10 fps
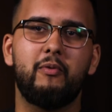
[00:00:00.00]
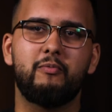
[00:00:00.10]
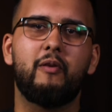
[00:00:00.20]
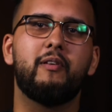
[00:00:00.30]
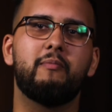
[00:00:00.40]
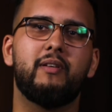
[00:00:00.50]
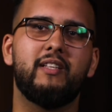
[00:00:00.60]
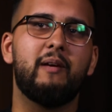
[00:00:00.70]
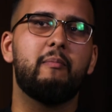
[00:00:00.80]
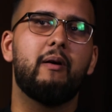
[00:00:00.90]
was worried, but
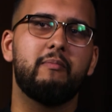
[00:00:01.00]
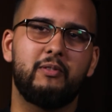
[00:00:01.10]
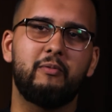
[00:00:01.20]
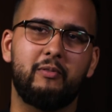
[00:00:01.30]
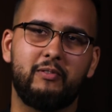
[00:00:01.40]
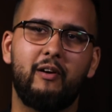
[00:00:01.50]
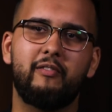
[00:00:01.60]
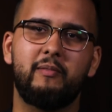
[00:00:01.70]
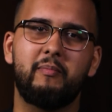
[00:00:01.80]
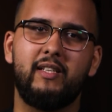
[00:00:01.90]
the Imam still looked
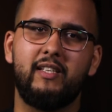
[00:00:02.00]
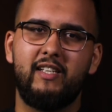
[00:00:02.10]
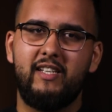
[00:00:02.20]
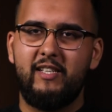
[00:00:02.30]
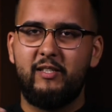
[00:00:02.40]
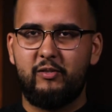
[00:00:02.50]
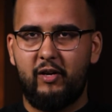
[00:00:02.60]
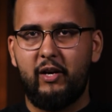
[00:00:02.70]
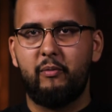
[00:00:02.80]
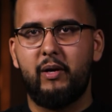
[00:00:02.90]
after me
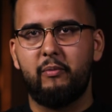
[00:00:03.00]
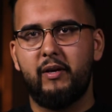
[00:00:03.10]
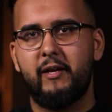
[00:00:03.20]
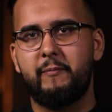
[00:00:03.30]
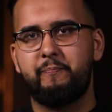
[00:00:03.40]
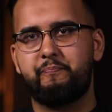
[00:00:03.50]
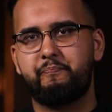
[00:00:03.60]
straight away where,